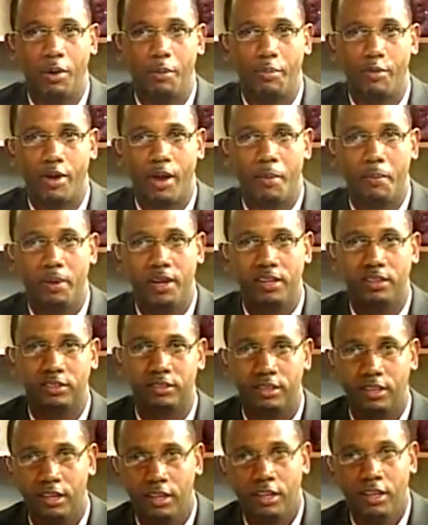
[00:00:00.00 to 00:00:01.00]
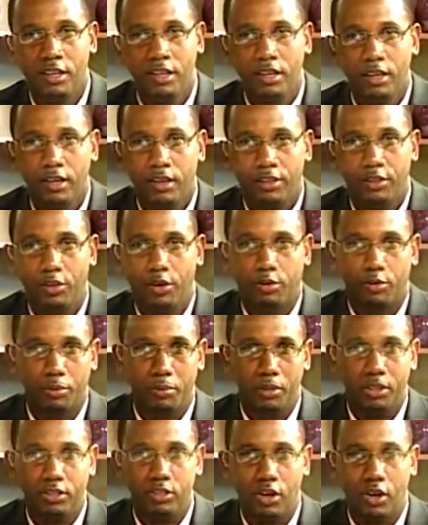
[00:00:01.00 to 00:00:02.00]
Prime Minister, the
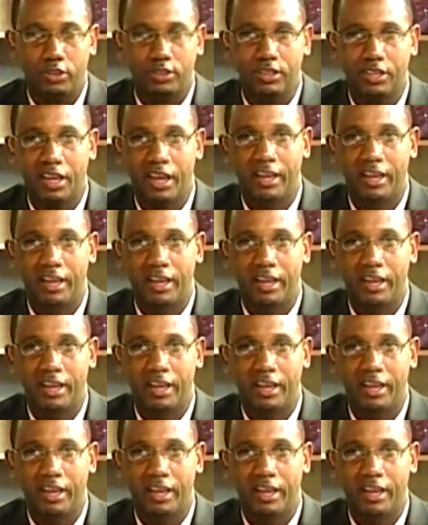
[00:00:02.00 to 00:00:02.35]
Honorable Dr.